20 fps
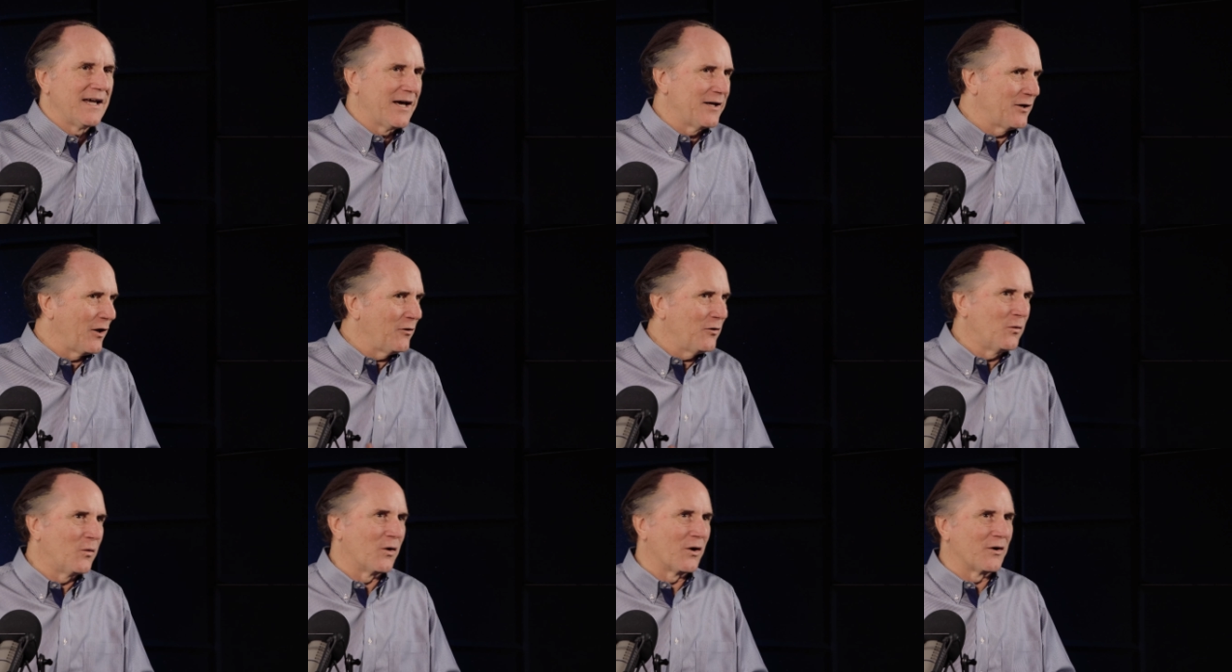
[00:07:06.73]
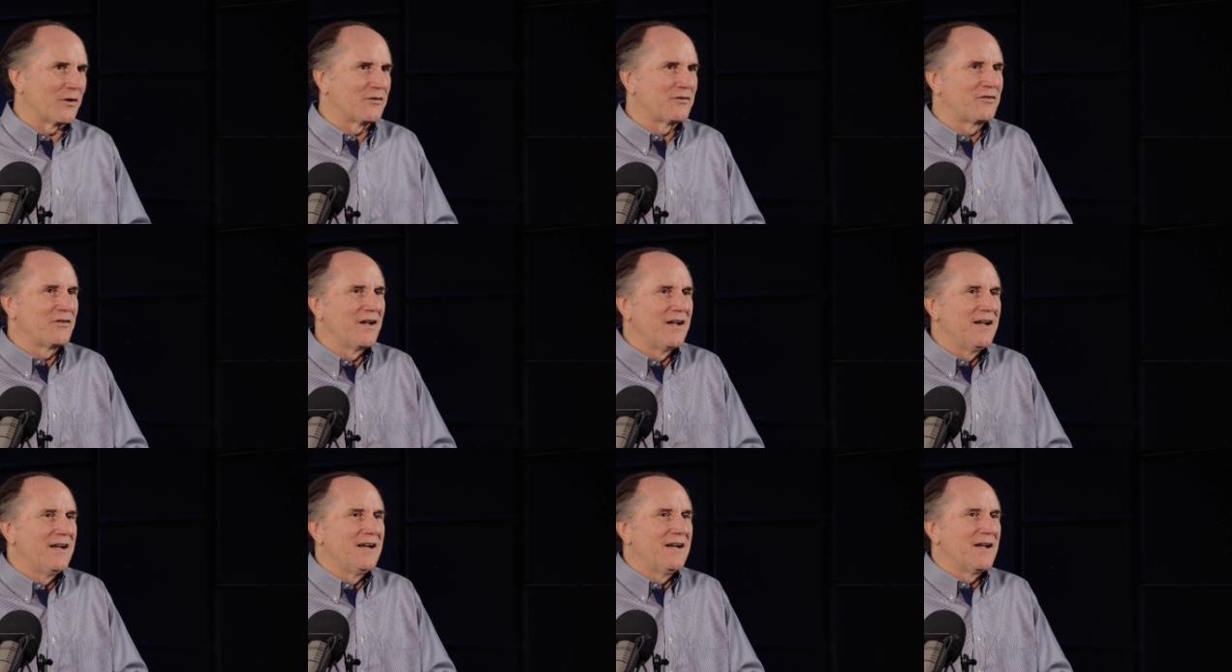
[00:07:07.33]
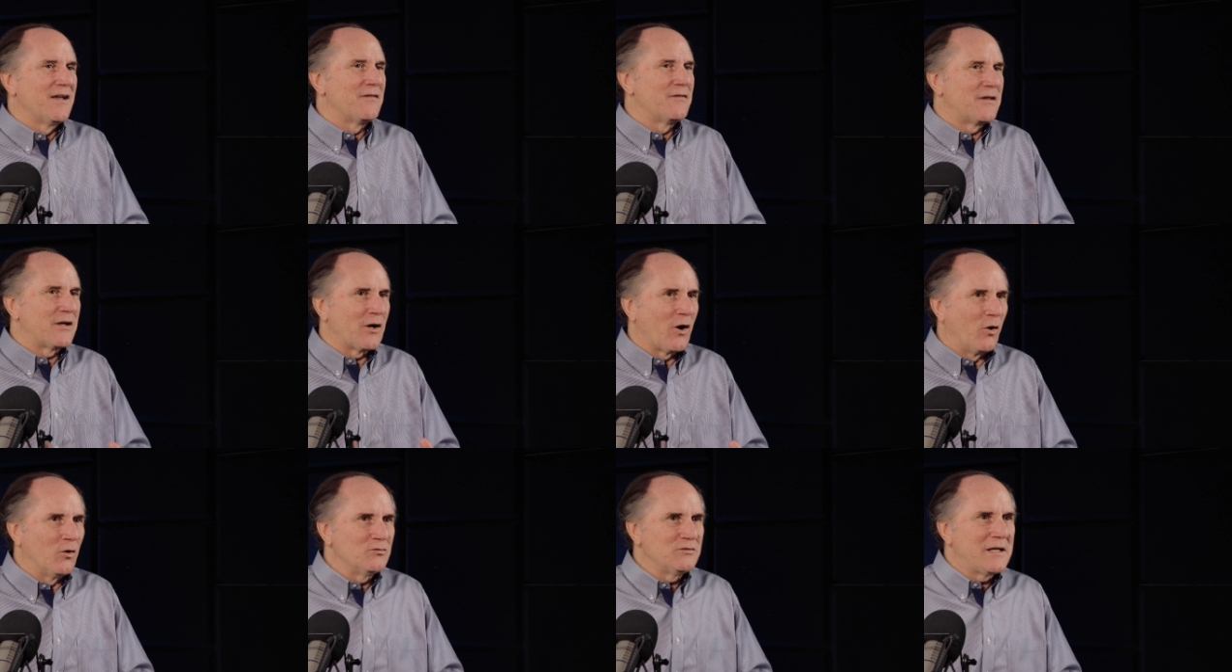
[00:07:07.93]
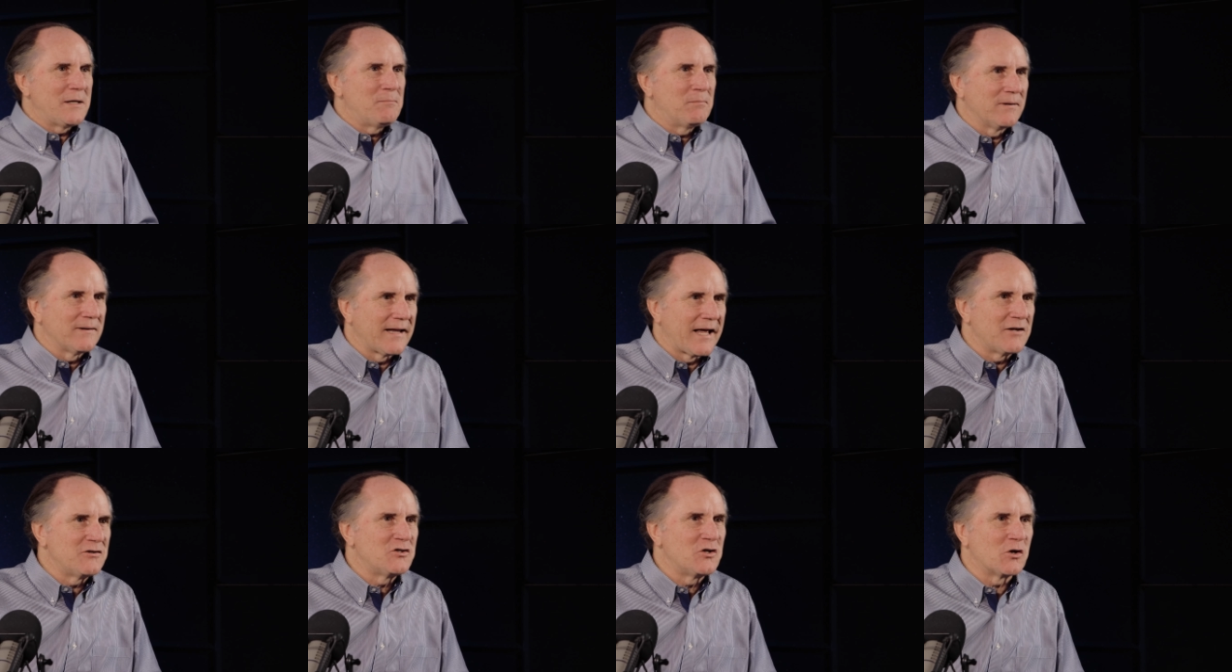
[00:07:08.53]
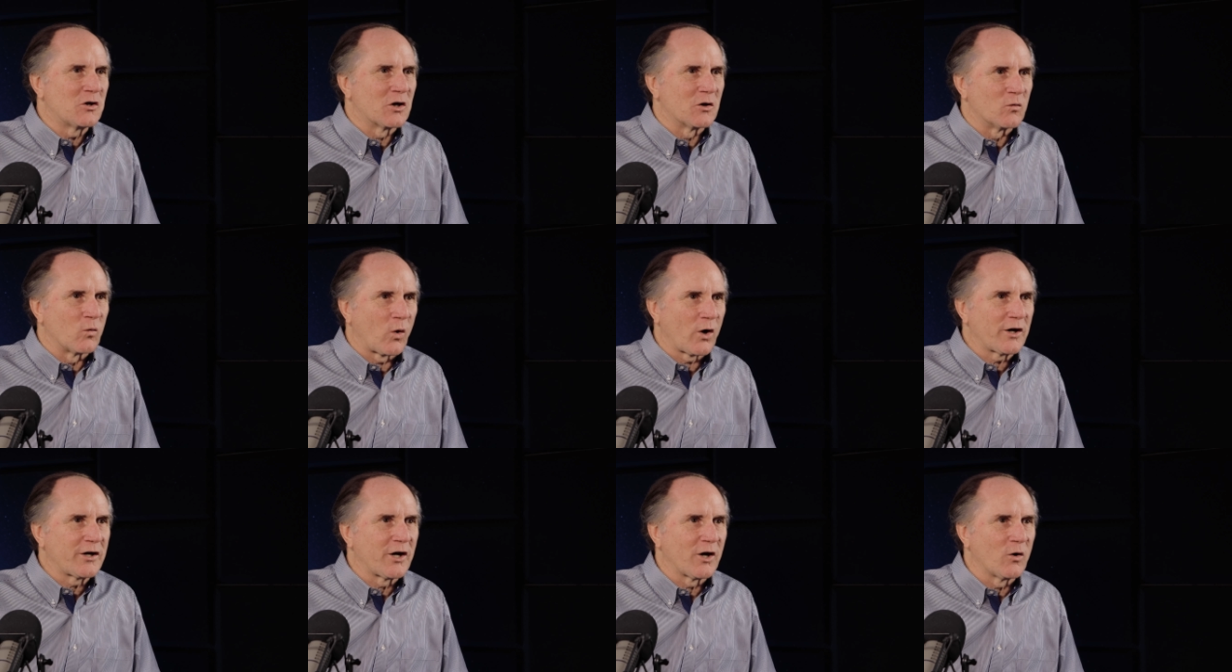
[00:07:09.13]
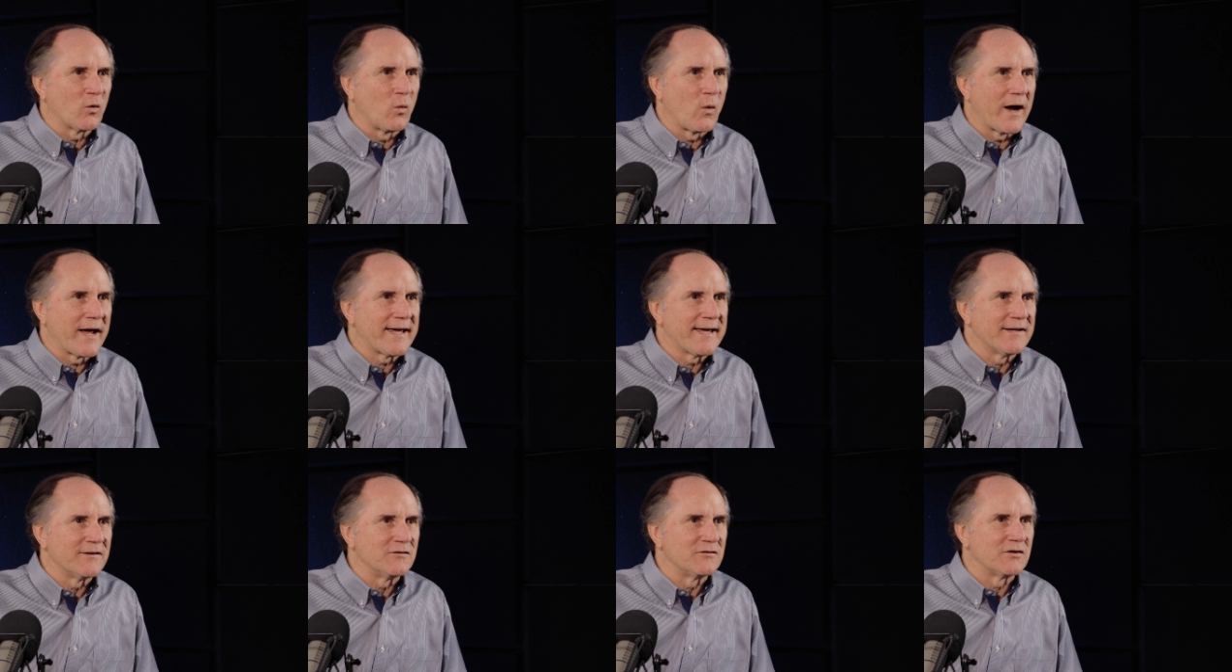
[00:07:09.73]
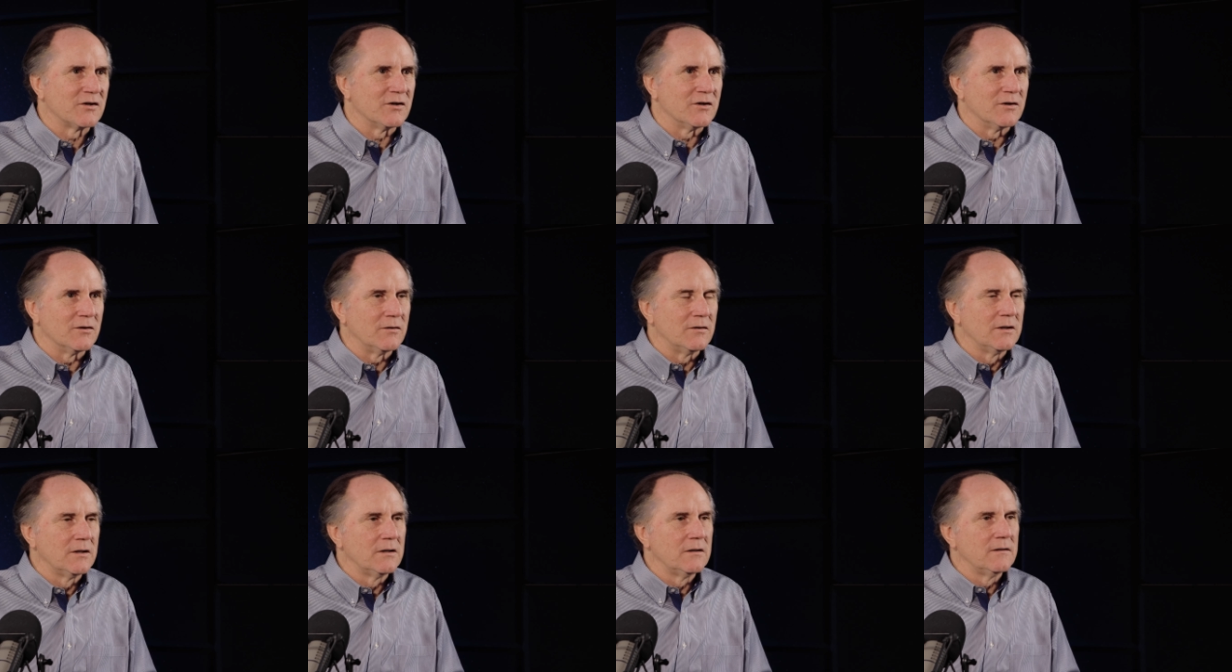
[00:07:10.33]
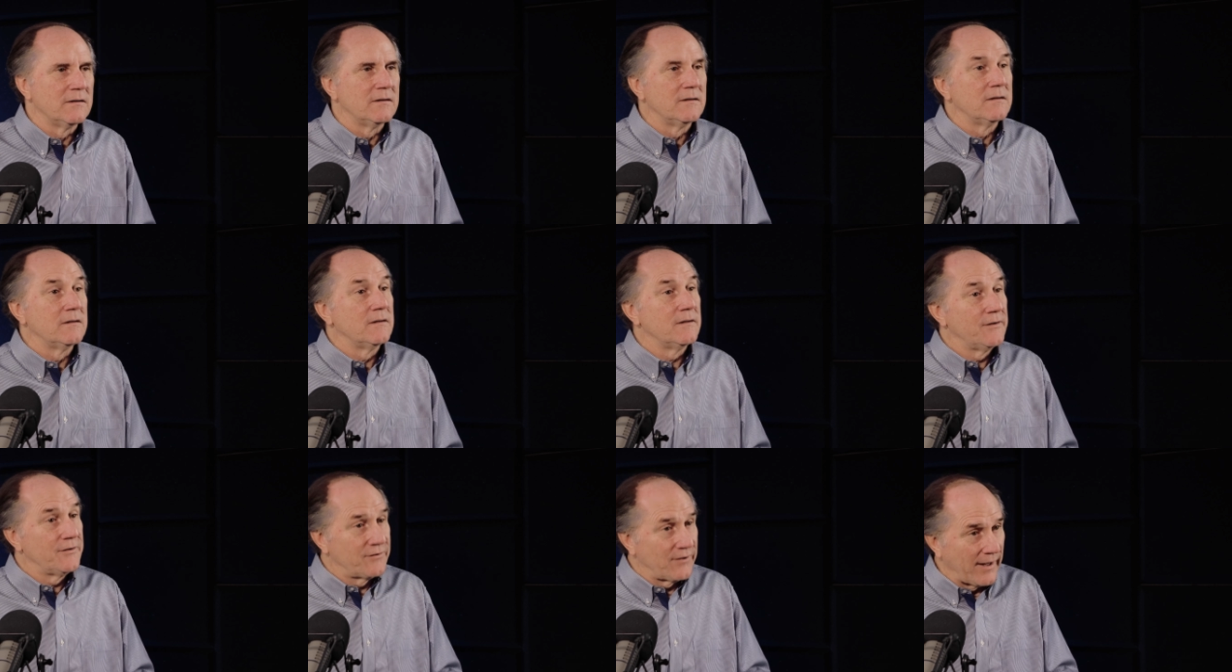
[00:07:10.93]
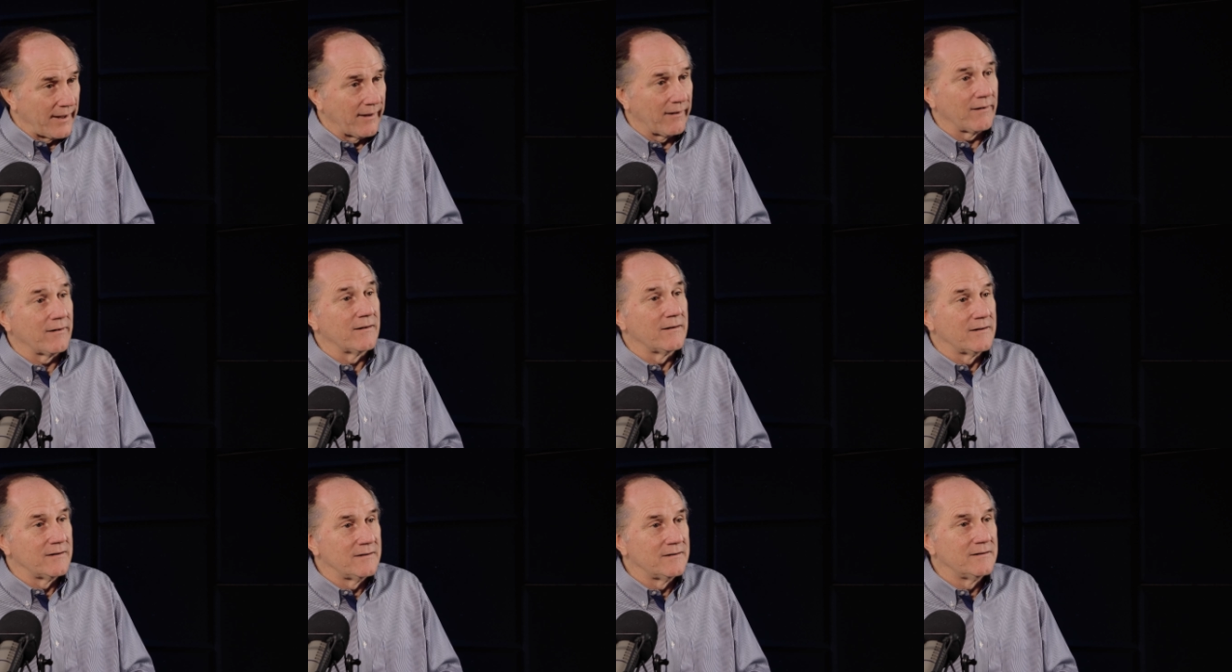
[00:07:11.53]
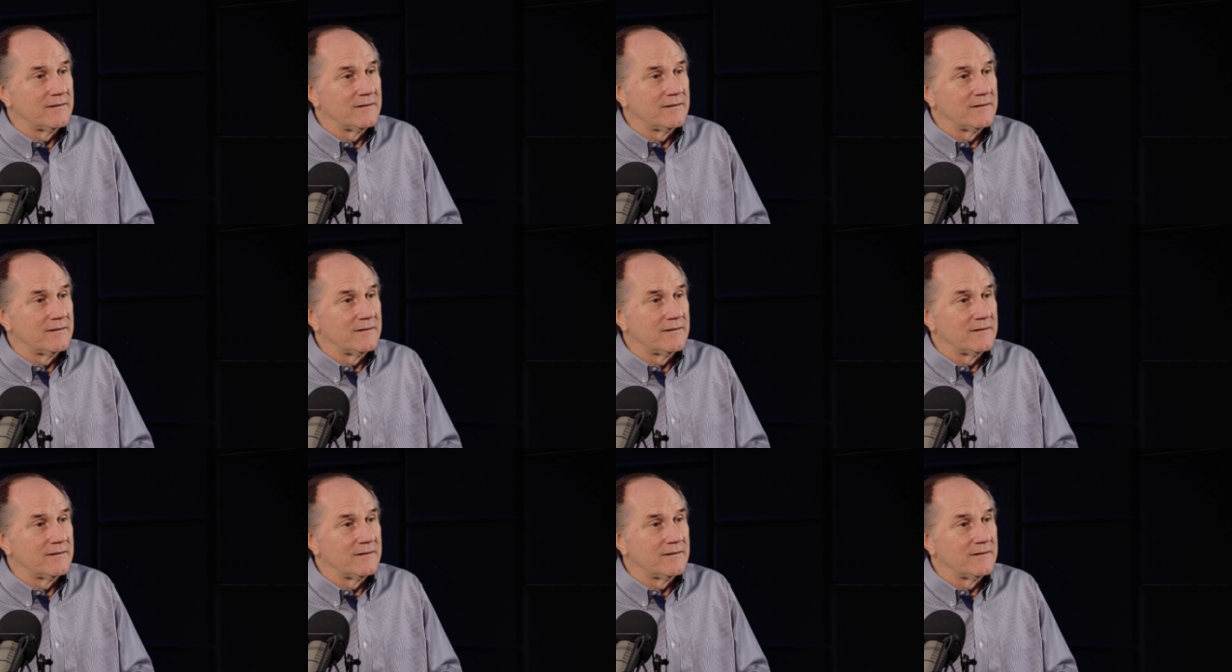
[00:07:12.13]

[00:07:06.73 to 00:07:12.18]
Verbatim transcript: In other words, the only place you can work your way into is hell.